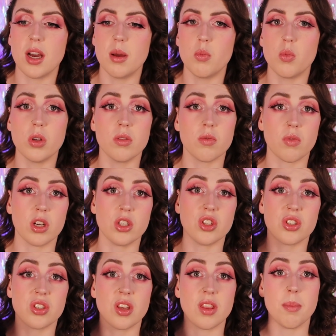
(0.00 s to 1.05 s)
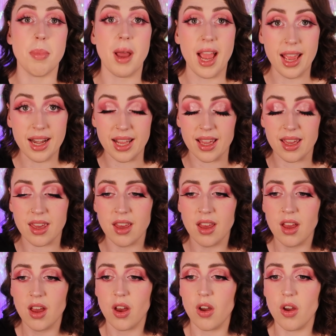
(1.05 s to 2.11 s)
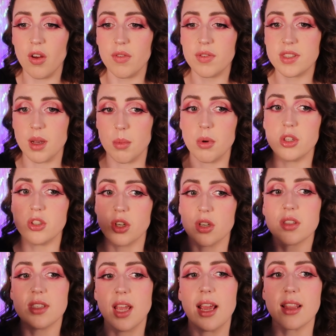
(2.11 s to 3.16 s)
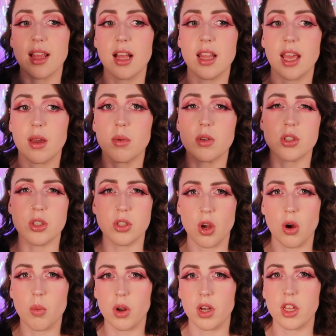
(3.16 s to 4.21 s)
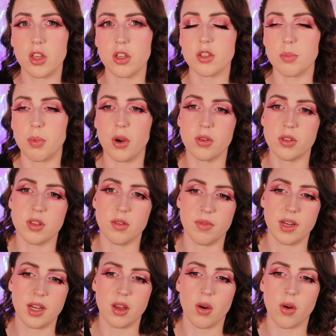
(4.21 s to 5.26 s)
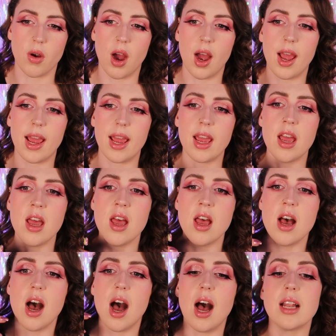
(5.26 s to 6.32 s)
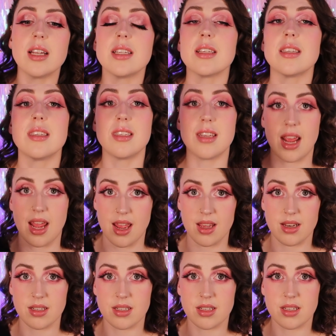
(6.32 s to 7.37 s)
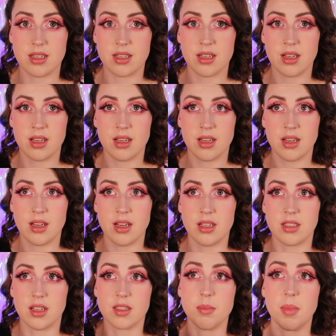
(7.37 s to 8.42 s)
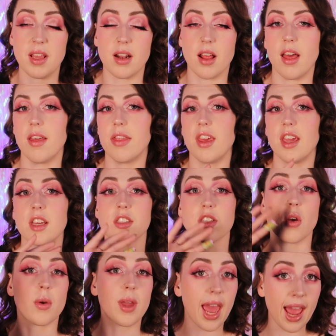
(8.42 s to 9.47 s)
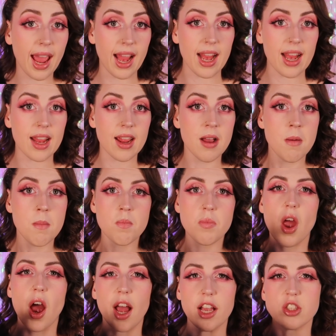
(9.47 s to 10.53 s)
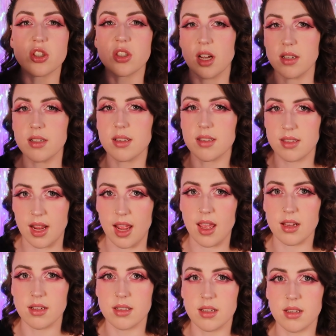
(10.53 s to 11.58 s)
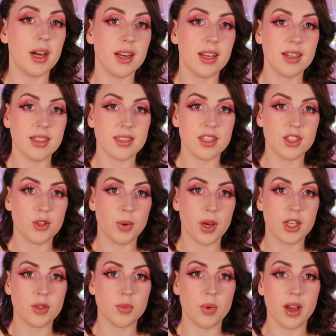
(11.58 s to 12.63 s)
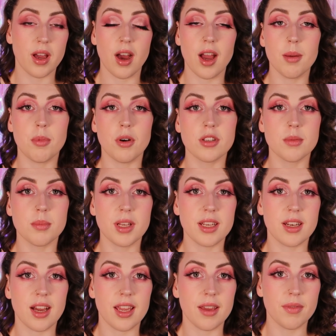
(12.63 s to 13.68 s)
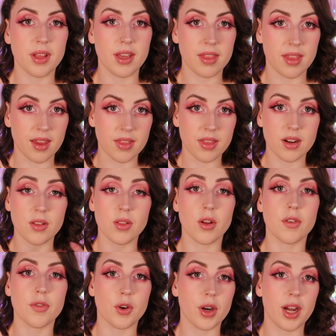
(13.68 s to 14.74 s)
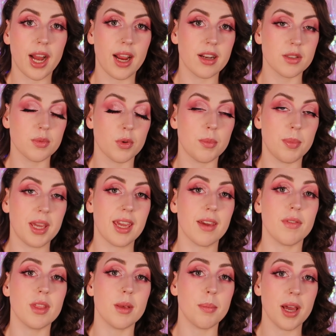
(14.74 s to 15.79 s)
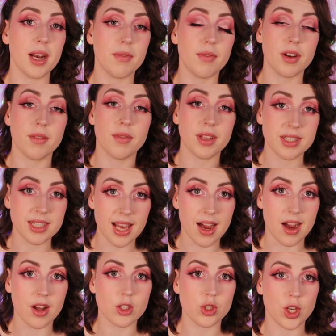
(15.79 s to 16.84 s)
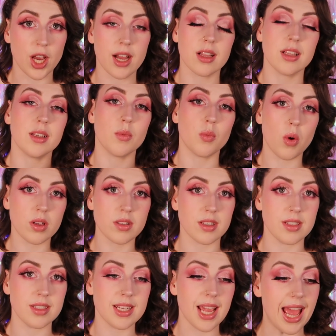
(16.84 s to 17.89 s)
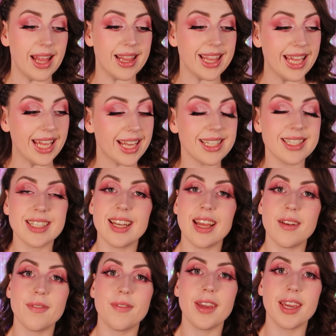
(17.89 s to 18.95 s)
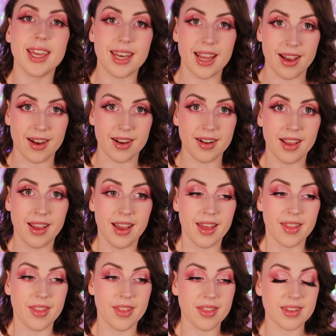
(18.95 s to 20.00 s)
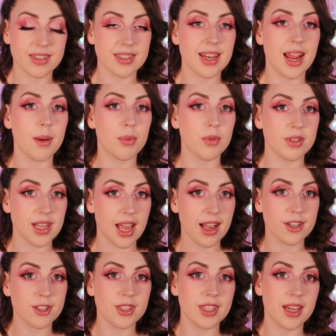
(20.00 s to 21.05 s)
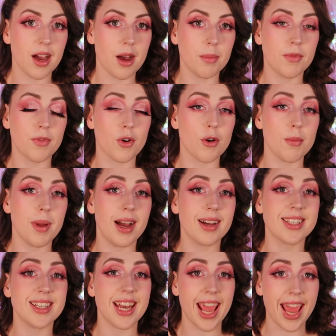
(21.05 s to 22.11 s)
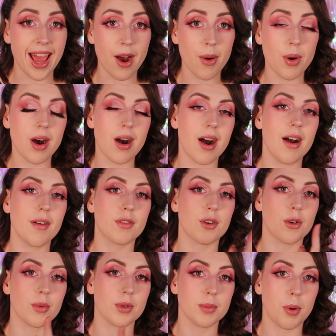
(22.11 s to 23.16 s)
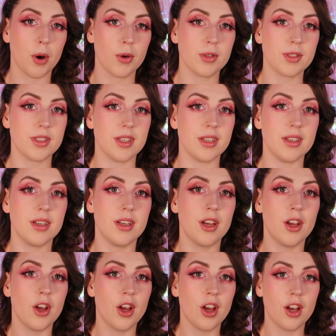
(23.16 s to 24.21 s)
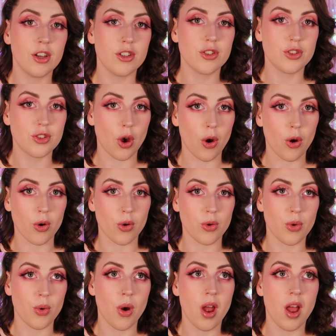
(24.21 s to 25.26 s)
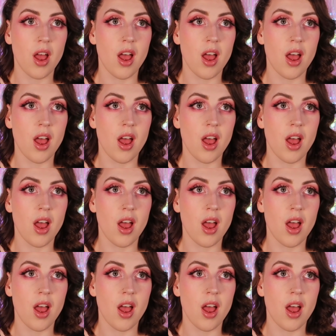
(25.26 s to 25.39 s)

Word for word: time wouldn't register the panic of someone just saying that language and not wanting you to post the video. I understand. Doesn't mean that I think it's okay. I just understand. But in a situation where I possibly naively think that a lot of creators would be given the benefit of the doubt, Jacqueline wasn't, and the internet figured out that the snap was actually up for about an hour after it was posted. So